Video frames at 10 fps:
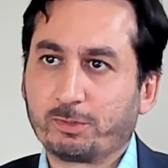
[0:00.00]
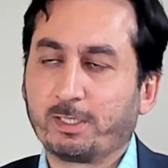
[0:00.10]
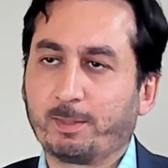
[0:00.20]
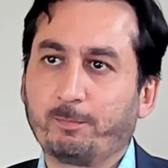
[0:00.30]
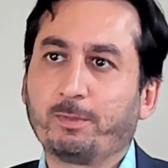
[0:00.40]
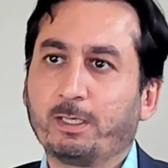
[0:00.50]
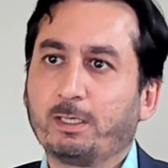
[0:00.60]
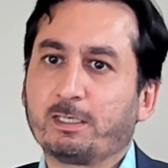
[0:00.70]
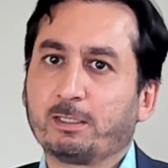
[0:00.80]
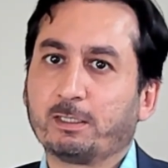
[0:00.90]
them.
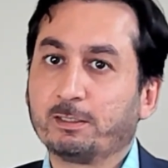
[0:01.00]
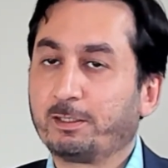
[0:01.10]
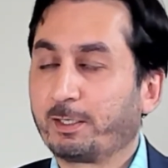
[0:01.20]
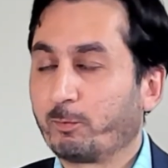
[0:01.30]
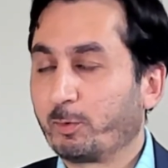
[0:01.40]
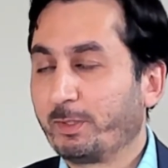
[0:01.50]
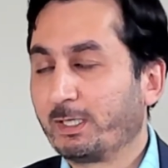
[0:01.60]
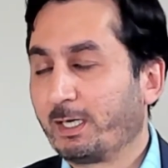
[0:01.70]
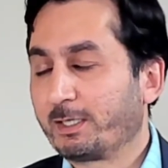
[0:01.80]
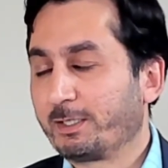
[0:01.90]
The other thing would be
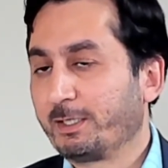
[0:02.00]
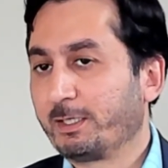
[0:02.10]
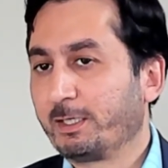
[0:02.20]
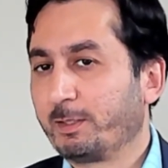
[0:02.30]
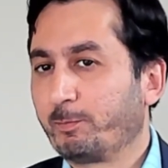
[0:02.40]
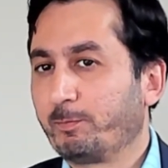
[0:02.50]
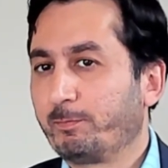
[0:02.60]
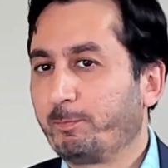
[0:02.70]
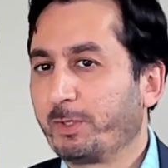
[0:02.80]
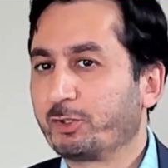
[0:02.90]
that in
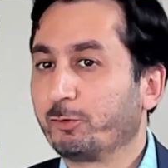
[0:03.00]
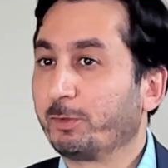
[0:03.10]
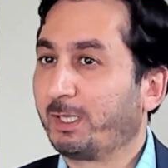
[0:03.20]
patients with